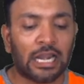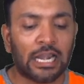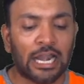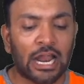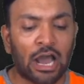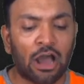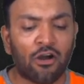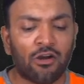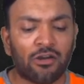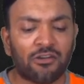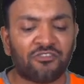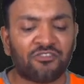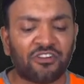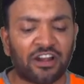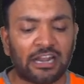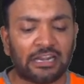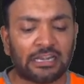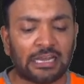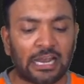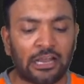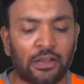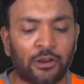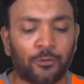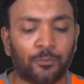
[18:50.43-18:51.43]
Now, if I
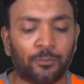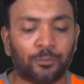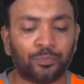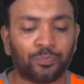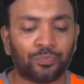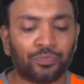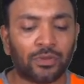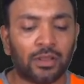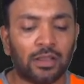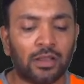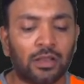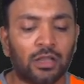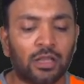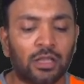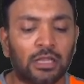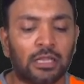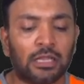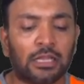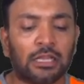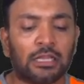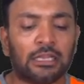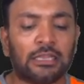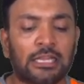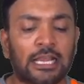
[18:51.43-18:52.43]
tell you
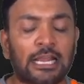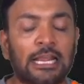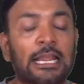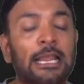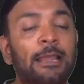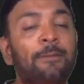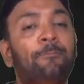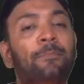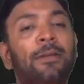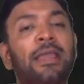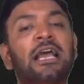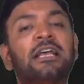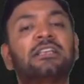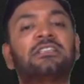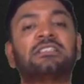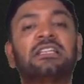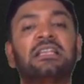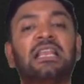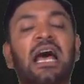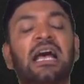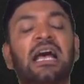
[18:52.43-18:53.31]
the EPS